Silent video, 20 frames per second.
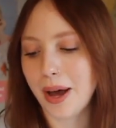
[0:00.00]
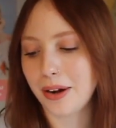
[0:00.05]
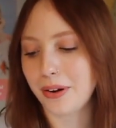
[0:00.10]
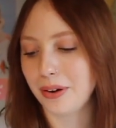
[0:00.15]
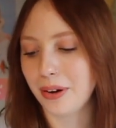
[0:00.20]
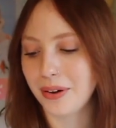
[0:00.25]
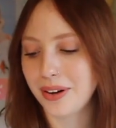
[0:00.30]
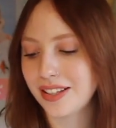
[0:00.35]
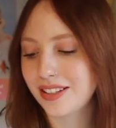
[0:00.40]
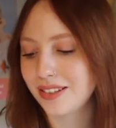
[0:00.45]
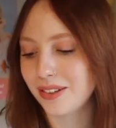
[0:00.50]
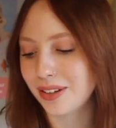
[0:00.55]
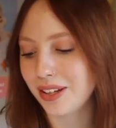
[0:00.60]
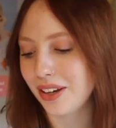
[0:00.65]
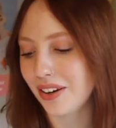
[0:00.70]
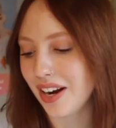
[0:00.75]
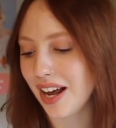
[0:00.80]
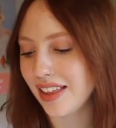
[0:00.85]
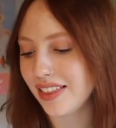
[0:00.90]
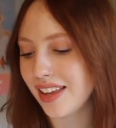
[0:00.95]
I don't know, it's so
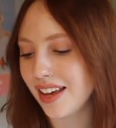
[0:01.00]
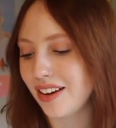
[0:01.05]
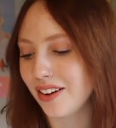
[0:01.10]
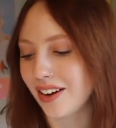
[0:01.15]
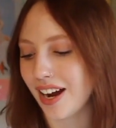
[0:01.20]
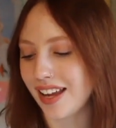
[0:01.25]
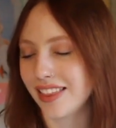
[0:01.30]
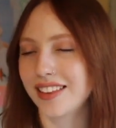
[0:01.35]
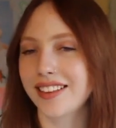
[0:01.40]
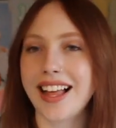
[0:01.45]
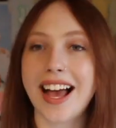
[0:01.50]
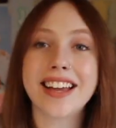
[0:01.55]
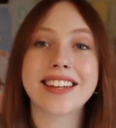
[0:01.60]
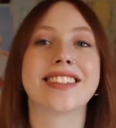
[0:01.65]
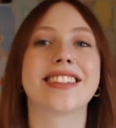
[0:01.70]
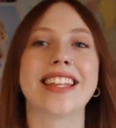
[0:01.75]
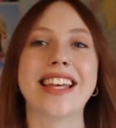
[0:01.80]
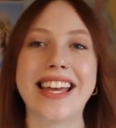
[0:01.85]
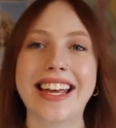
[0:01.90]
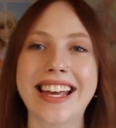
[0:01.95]
cute. And then okay, the
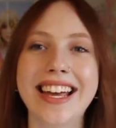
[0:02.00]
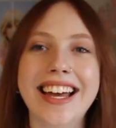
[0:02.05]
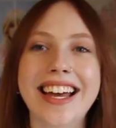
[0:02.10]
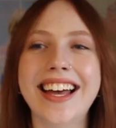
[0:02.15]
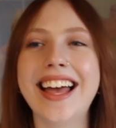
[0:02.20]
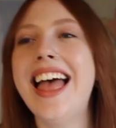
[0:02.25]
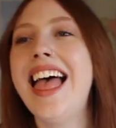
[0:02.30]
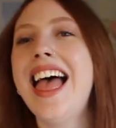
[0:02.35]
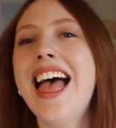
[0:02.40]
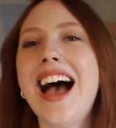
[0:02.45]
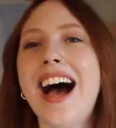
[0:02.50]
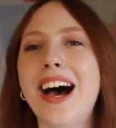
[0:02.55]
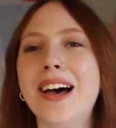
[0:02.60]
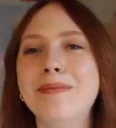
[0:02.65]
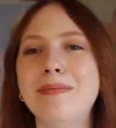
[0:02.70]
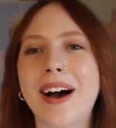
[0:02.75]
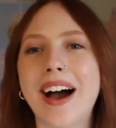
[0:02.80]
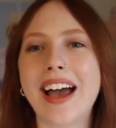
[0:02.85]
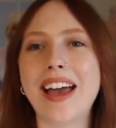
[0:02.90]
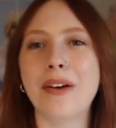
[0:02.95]
last thing
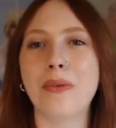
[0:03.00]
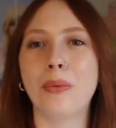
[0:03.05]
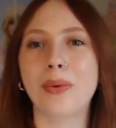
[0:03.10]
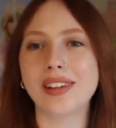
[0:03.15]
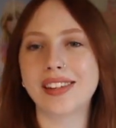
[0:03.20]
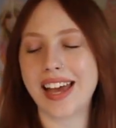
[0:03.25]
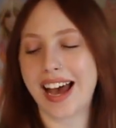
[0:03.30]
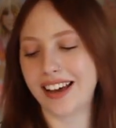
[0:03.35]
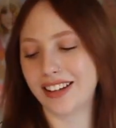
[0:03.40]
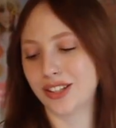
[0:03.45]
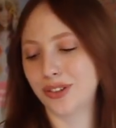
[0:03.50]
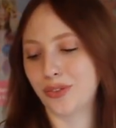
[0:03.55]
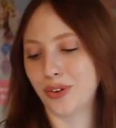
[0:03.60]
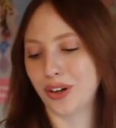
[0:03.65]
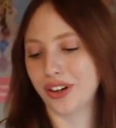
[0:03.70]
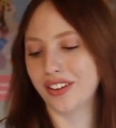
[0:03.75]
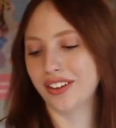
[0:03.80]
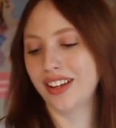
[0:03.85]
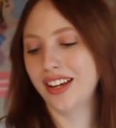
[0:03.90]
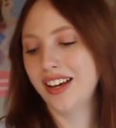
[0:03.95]
on my what to ask
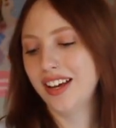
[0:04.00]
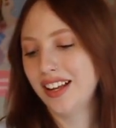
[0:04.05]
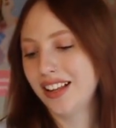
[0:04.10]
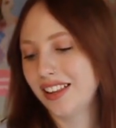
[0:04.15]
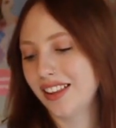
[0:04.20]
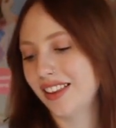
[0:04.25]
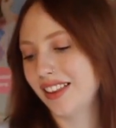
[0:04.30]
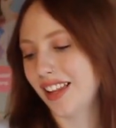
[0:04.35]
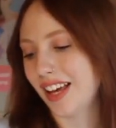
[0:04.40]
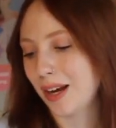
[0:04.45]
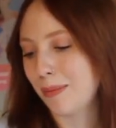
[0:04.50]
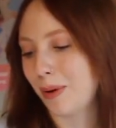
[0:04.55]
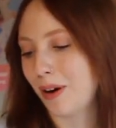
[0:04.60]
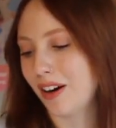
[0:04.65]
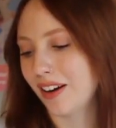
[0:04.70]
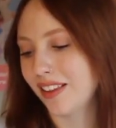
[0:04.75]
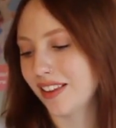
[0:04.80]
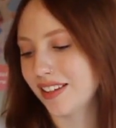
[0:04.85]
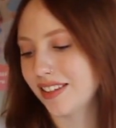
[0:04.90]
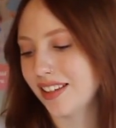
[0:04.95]
for like
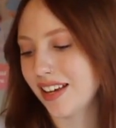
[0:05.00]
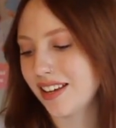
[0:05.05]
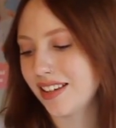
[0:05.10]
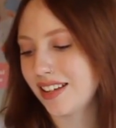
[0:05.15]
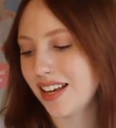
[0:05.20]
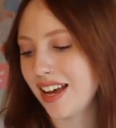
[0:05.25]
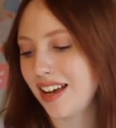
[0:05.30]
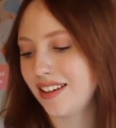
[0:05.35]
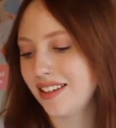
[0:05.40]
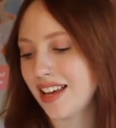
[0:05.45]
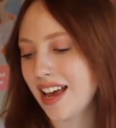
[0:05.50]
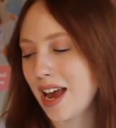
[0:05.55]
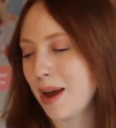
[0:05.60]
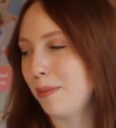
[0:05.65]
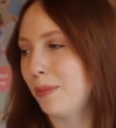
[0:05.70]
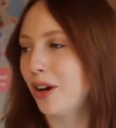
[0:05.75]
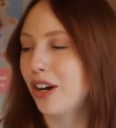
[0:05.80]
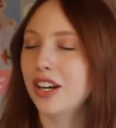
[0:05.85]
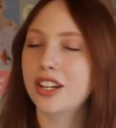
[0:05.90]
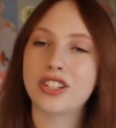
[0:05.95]
part of this list is a
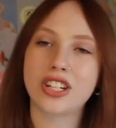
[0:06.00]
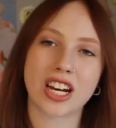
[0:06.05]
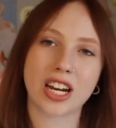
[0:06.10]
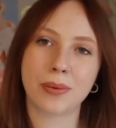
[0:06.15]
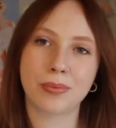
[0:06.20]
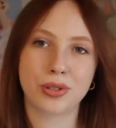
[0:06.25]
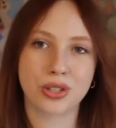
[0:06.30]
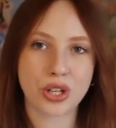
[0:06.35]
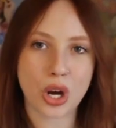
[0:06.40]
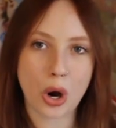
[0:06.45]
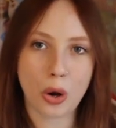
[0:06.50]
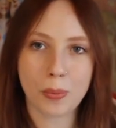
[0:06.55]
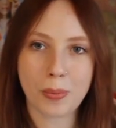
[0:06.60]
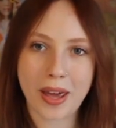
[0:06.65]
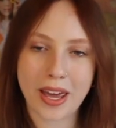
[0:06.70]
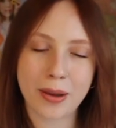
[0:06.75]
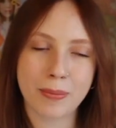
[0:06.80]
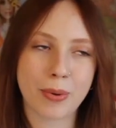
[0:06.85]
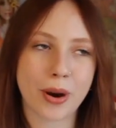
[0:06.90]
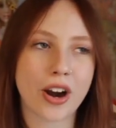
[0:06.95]
Marc Jacobs tote
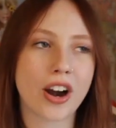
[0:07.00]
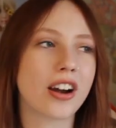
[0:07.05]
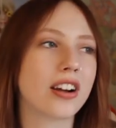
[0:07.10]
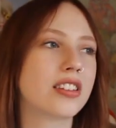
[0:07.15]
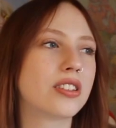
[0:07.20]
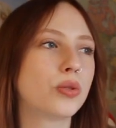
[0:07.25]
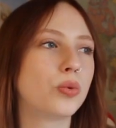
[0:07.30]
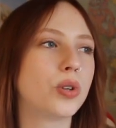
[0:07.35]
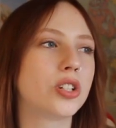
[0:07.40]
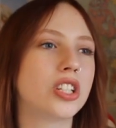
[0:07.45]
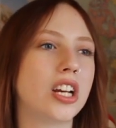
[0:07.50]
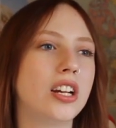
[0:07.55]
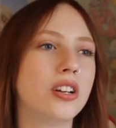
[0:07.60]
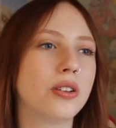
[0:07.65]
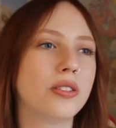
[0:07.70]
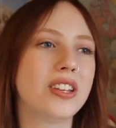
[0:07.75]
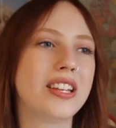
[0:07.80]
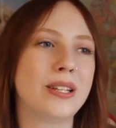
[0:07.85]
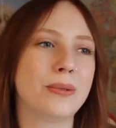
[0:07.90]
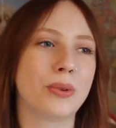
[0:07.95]
bag purse, which I
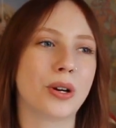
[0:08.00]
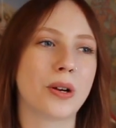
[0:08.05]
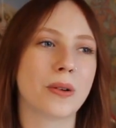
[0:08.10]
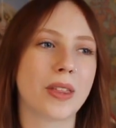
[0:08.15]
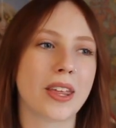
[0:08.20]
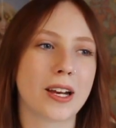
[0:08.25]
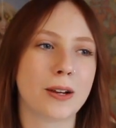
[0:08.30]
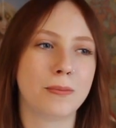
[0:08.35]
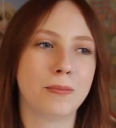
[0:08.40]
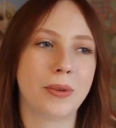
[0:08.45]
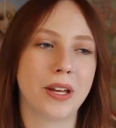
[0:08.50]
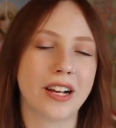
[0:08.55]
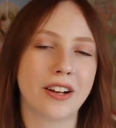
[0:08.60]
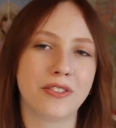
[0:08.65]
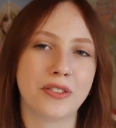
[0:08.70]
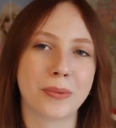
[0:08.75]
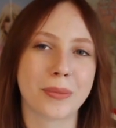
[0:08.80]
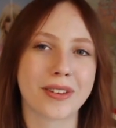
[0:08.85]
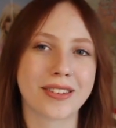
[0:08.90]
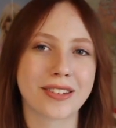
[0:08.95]
know these were like big a
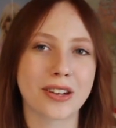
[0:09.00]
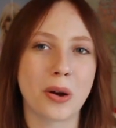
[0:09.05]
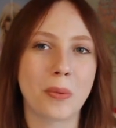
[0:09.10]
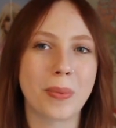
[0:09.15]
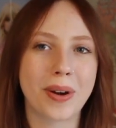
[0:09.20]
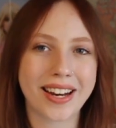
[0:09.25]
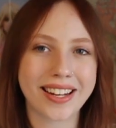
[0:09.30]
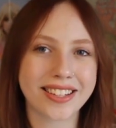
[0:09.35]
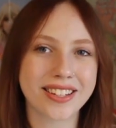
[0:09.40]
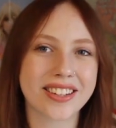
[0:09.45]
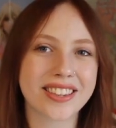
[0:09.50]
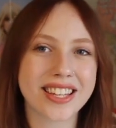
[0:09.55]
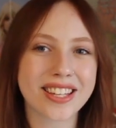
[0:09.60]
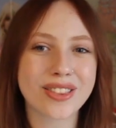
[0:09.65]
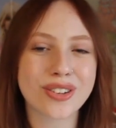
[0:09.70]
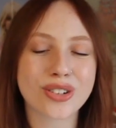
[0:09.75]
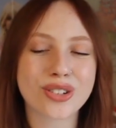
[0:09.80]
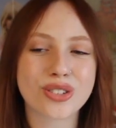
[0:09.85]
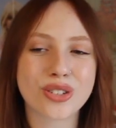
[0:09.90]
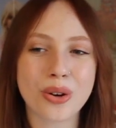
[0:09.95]
few months ago, but I still think
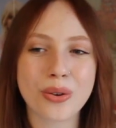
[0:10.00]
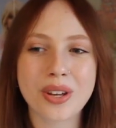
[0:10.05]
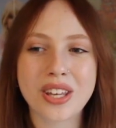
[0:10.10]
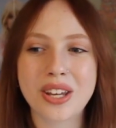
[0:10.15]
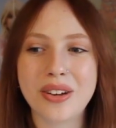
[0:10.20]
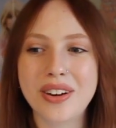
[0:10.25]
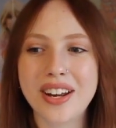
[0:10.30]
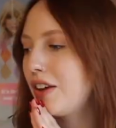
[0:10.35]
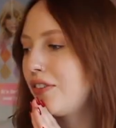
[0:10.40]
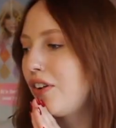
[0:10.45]
they're so cute.